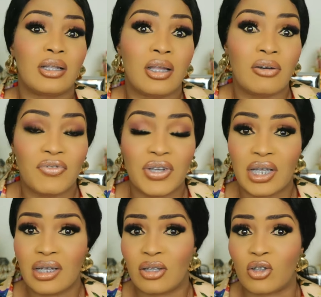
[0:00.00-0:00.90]
and
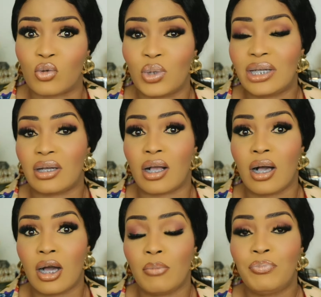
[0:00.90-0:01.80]
loving and sweet and
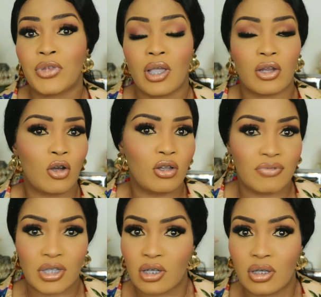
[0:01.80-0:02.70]
calm, and all of
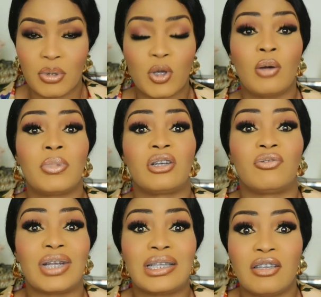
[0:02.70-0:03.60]
a sudden they become
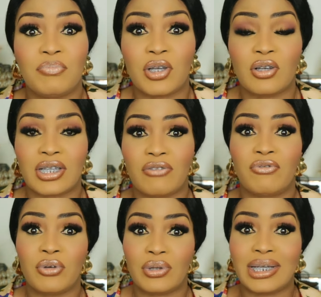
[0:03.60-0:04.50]
aggressive because they
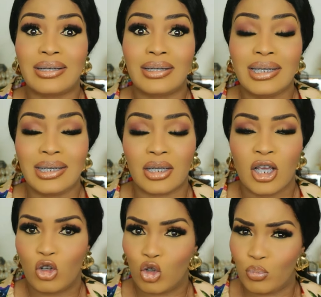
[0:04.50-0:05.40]
feel the need
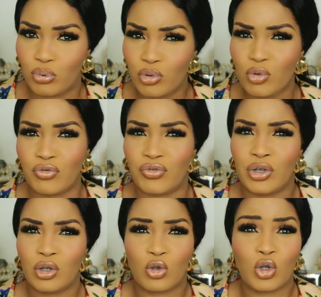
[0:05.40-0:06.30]
to prove
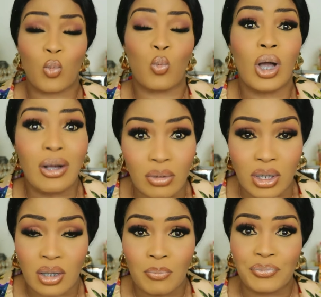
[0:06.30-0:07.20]
to the
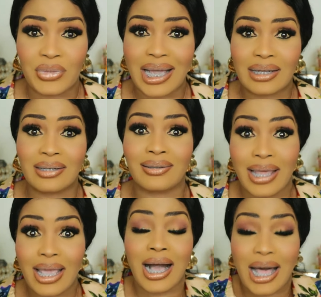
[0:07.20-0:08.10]
world that
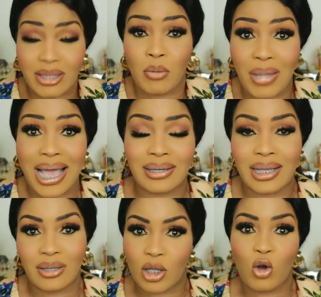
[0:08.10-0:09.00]
they are the man
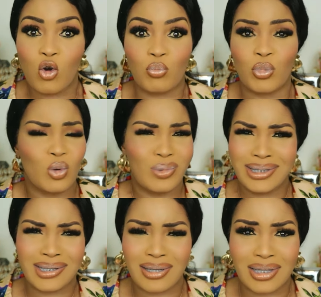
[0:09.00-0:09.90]
in the home, which
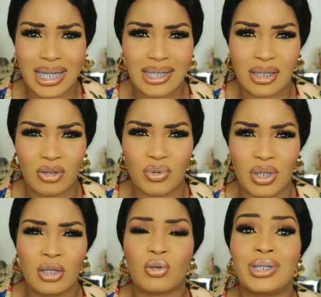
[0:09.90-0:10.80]
is not
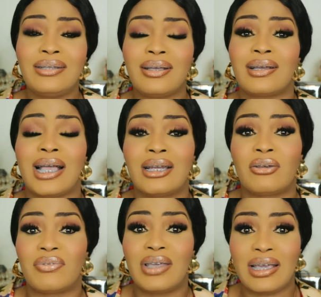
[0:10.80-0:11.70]
necessary. So these are the kind
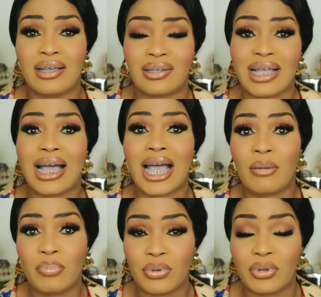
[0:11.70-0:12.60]
of things that
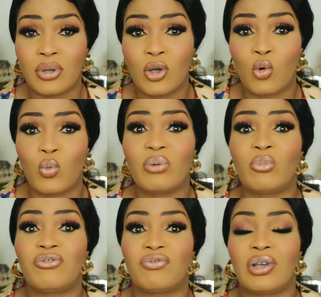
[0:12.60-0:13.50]
happen when
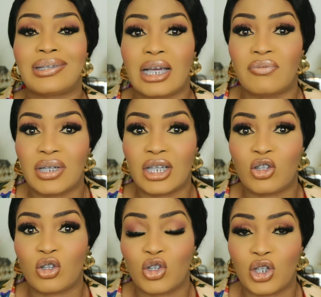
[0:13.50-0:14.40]
we flaunt our
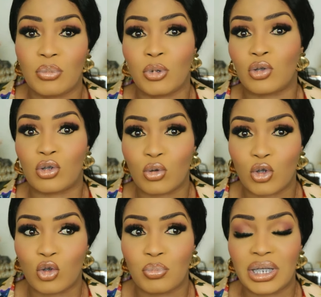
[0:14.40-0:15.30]
relationship on
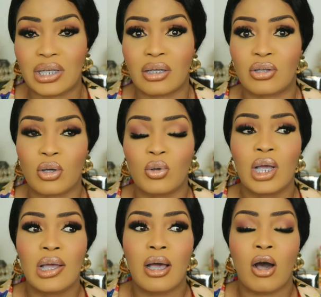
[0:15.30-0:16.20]
social media. So
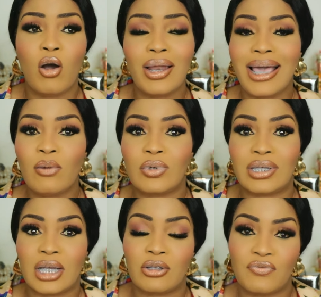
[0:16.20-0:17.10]
all I would
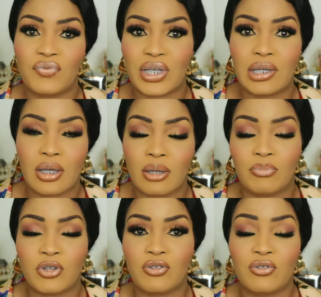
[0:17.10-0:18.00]
say to Vic,
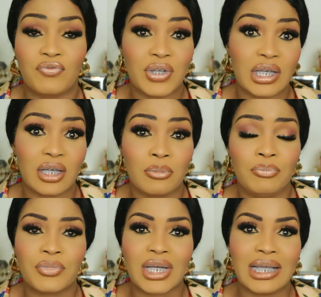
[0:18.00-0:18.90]
um, to Veekee
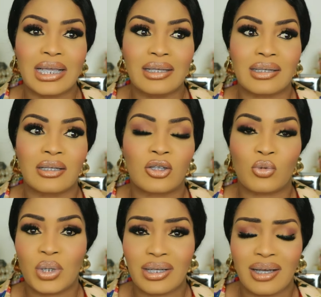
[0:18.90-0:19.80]
is,
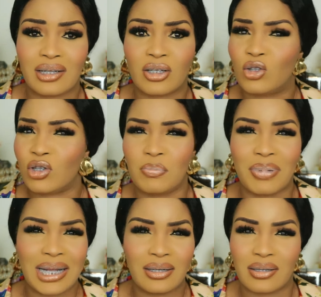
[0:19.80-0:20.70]
sweetheart, just
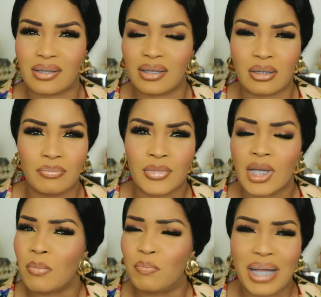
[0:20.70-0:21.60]
balance it.
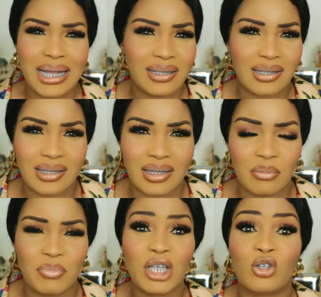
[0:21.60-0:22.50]
Balance
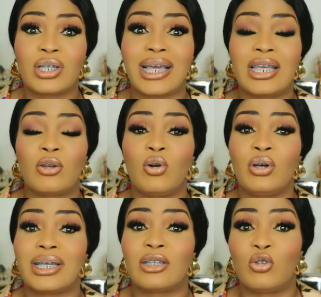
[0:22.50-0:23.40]
it. Make sure that in
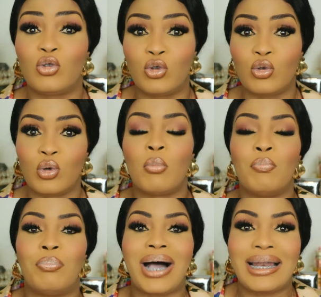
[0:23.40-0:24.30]
all that you do,
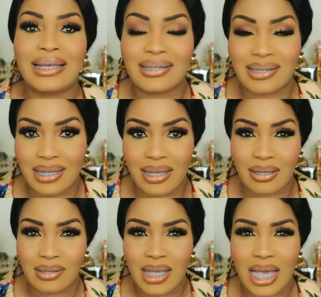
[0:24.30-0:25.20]
balance
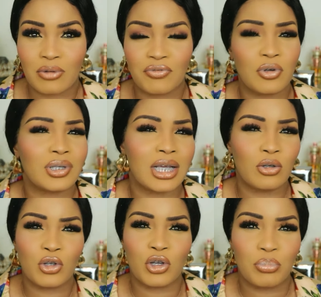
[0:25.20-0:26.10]
things. And of course, I
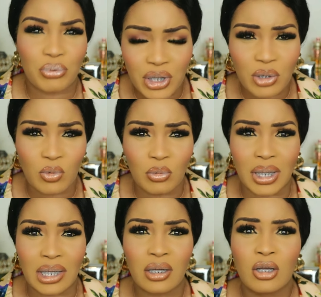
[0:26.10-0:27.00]
know you're a praying
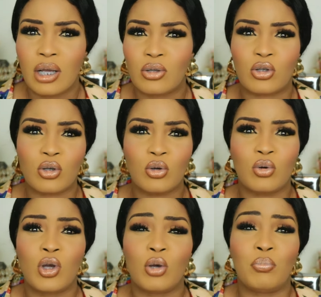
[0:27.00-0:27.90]
woman,
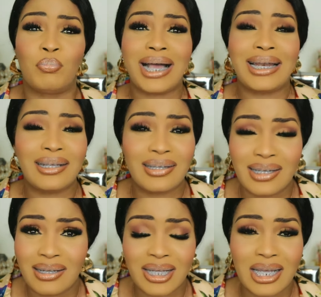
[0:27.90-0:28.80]
so
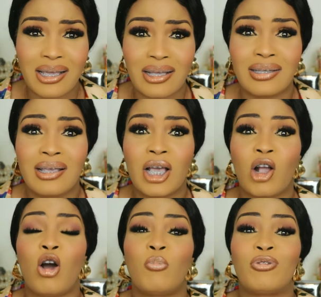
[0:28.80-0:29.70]
balancing things
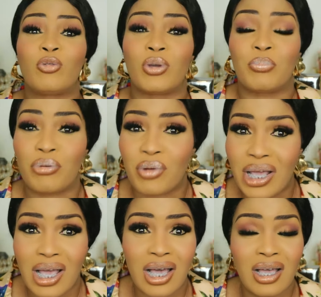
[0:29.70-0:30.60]
coupled with
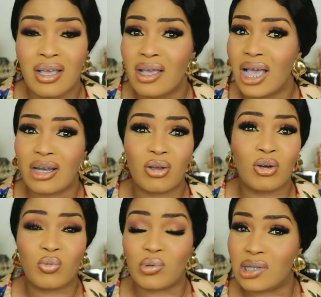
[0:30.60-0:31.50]
prayer, and
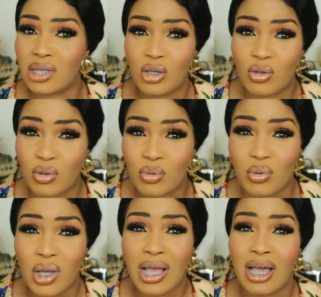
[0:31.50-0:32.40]
God will see you through.
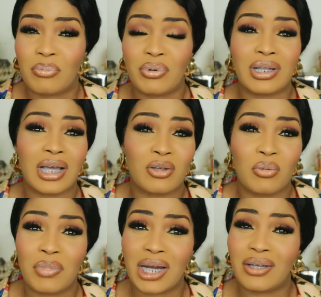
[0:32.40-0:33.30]
I pray that your
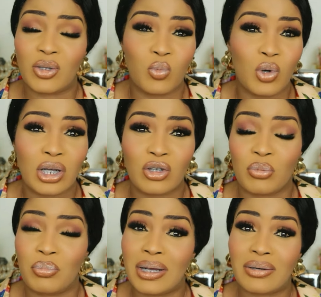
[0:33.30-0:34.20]
marriage works,
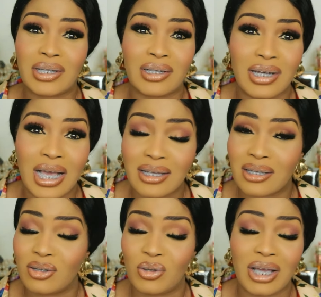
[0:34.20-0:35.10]
your marriage lasts,
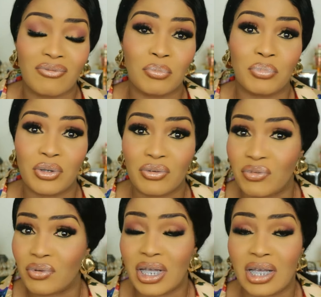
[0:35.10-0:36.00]
because you have a
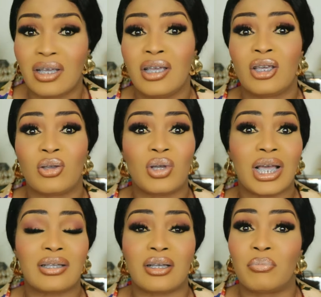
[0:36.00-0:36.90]
beautiful thing. You
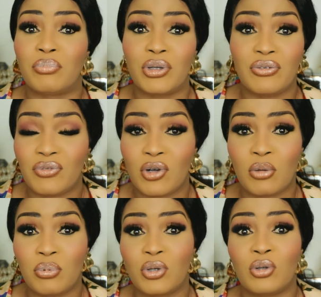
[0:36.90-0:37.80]
guys are a beautiful
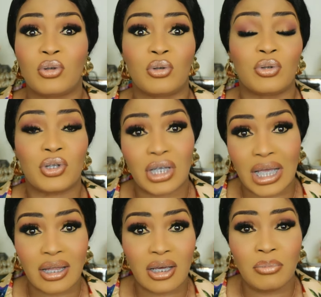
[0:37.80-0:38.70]
couple. You look good
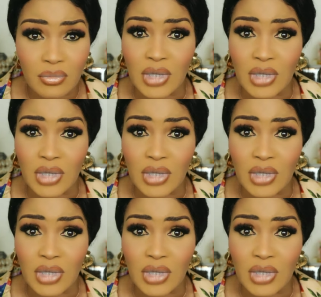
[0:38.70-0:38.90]
together,